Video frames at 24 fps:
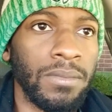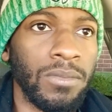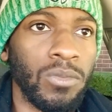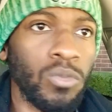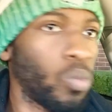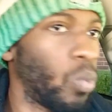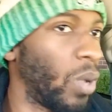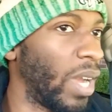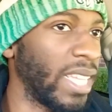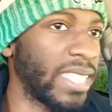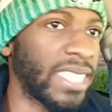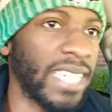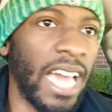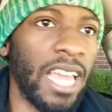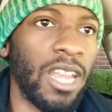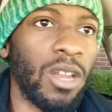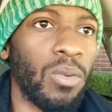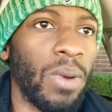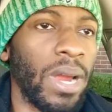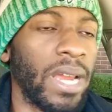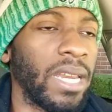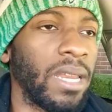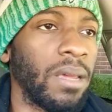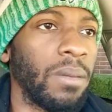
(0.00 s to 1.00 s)
We ain't
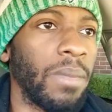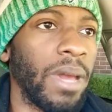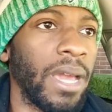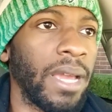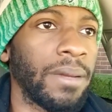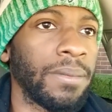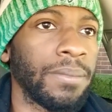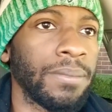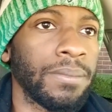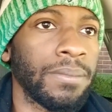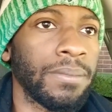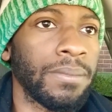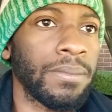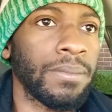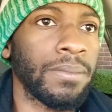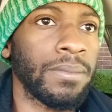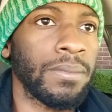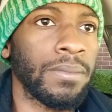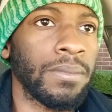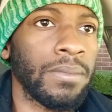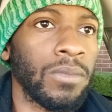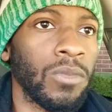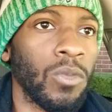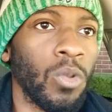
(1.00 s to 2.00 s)
tolerating it, man.
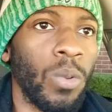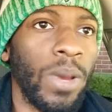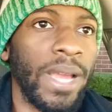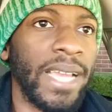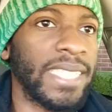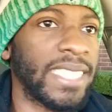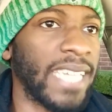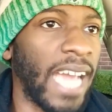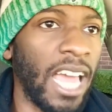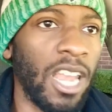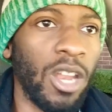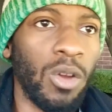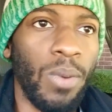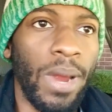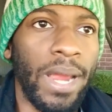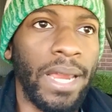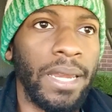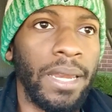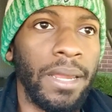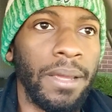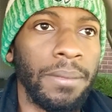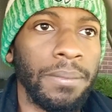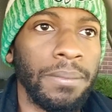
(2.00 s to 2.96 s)
We ain't tolerating it.